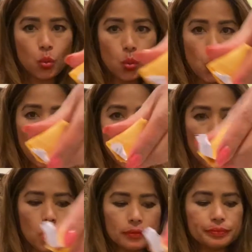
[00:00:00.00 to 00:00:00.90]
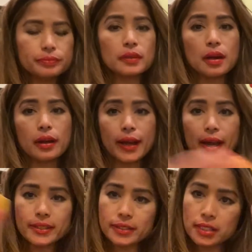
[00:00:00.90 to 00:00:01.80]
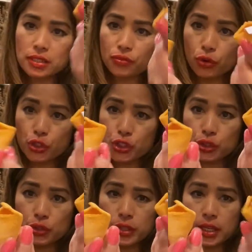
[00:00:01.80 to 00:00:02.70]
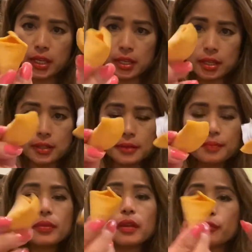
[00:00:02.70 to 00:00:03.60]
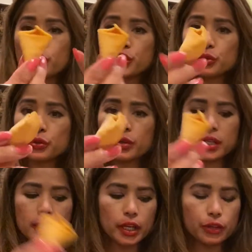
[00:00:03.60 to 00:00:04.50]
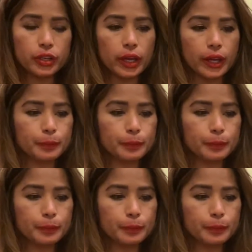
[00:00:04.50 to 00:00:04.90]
Oh, guys, this is a fortune cookie. Fortune cookie, yeah.